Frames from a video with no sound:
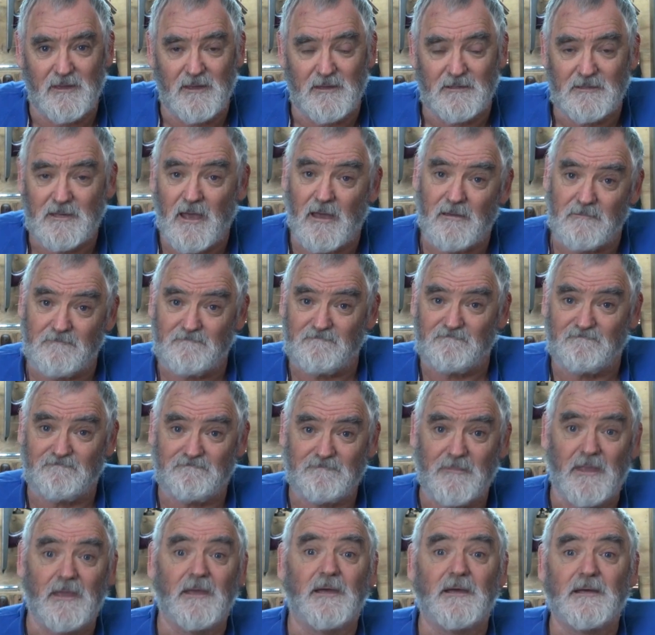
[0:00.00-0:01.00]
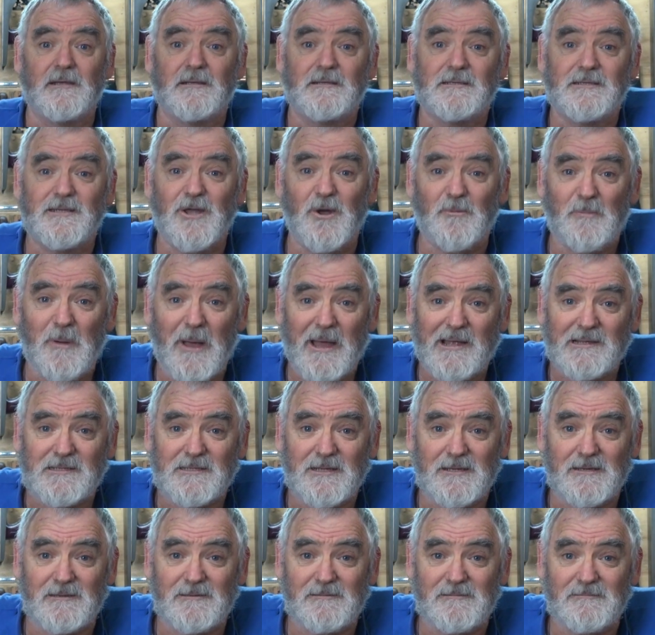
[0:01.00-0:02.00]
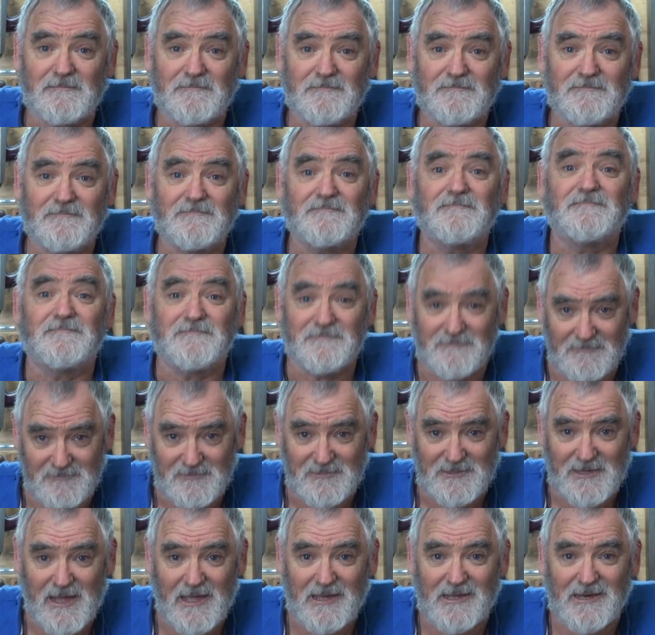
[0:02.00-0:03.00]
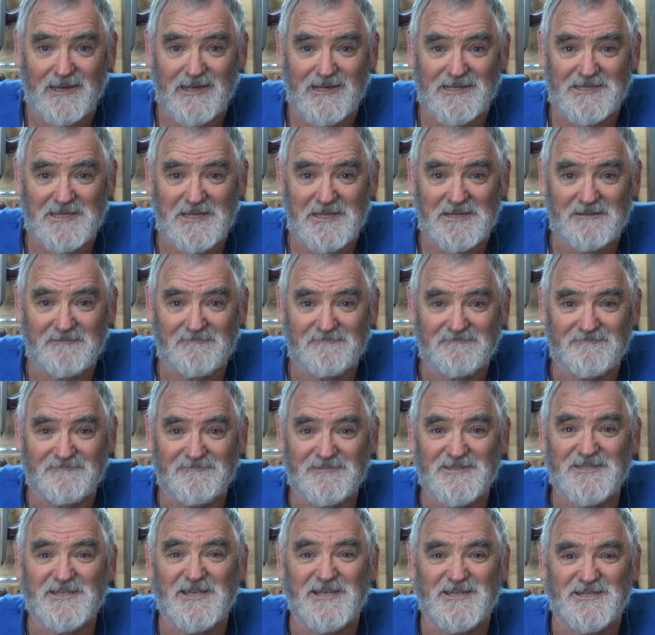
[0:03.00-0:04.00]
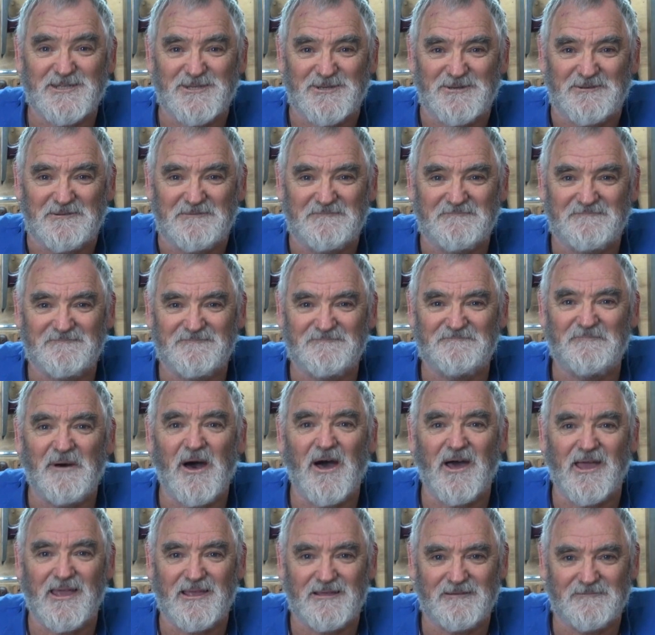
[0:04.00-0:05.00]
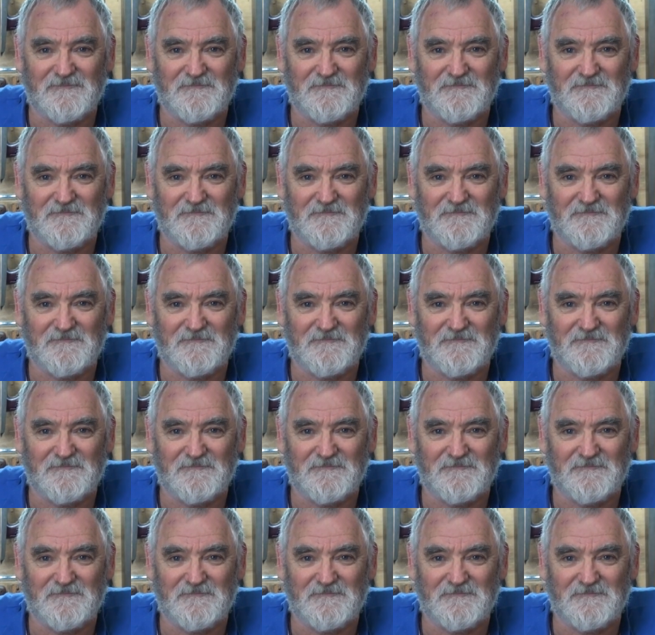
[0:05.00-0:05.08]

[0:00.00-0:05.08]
So, till part two, take it easy. See you soon. Bye.